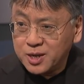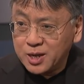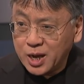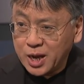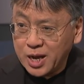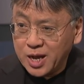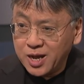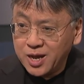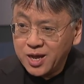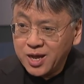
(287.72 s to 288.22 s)
you
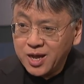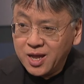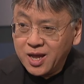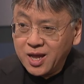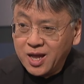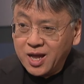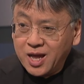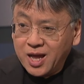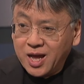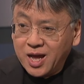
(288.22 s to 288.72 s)
know,
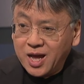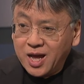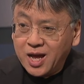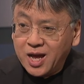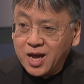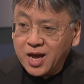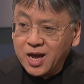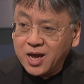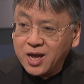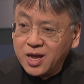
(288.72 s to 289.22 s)

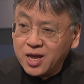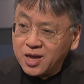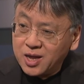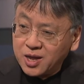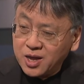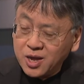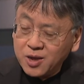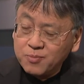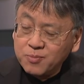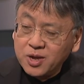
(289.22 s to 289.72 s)
I,
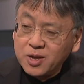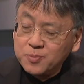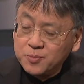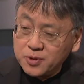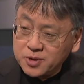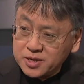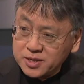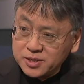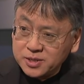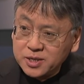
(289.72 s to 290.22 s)
I, I, my
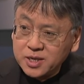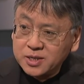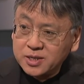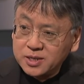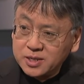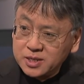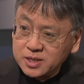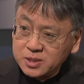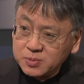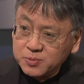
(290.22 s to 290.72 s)
book is set
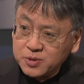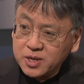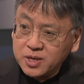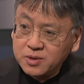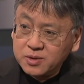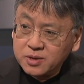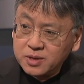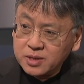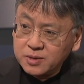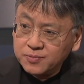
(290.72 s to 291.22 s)
in this
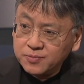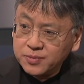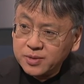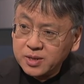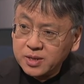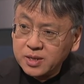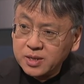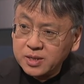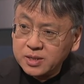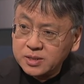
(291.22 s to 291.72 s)
period,
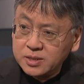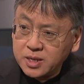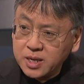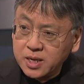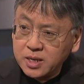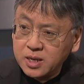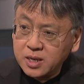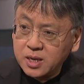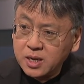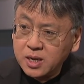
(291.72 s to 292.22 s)
is
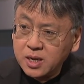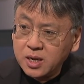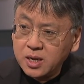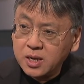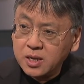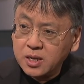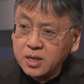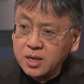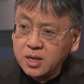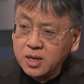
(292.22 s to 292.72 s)
that
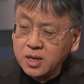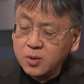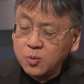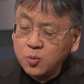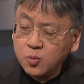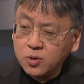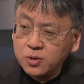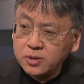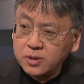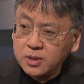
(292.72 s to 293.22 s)
I, I
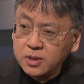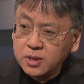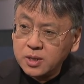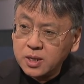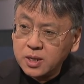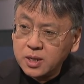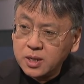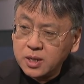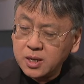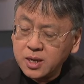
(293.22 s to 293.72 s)
want,
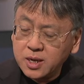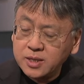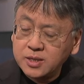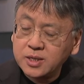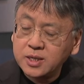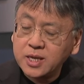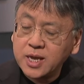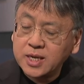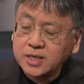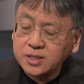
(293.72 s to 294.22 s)
I
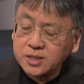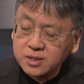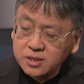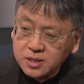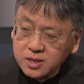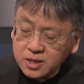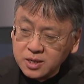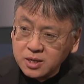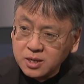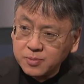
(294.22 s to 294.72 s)
did actually
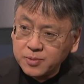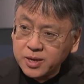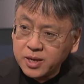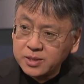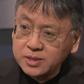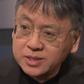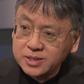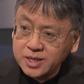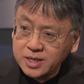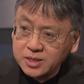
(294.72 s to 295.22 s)
think
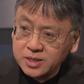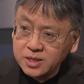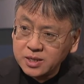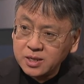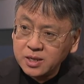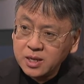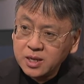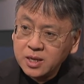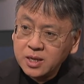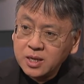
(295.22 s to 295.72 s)
about
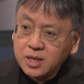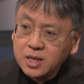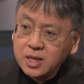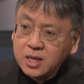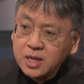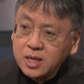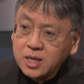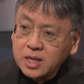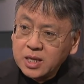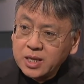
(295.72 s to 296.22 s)
setting
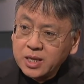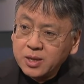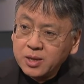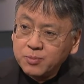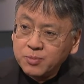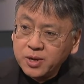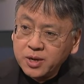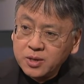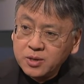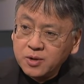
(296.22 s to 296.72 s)

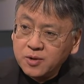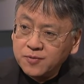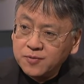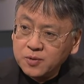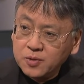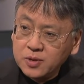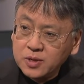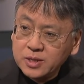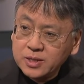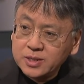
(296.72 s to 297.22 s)
my
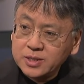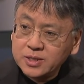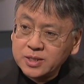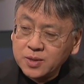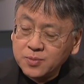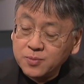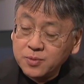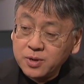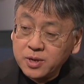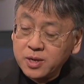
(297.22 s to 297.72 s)
novel
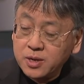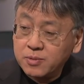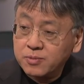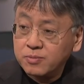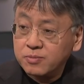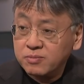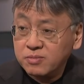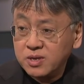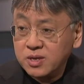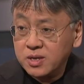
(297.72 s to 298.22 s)
somewhere
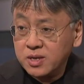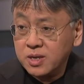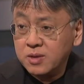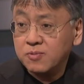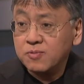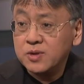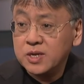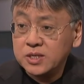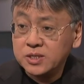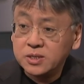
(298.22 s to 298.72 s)

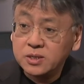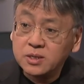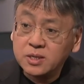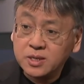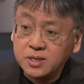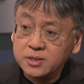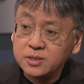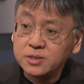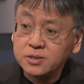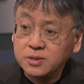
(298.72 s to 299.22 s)
in recent
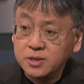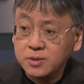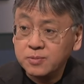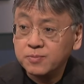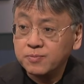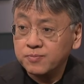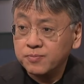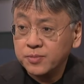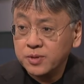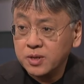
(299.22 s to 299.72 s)
history,
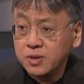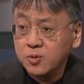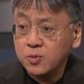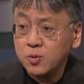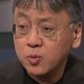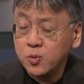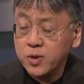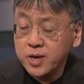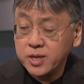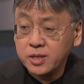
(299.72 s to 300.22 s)
you know,
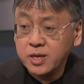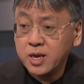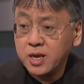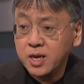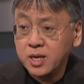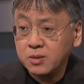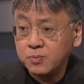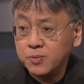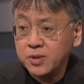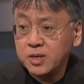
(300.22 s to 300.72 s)
where there
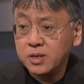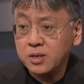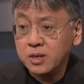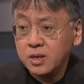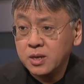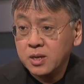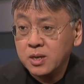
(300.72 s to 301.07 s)
had been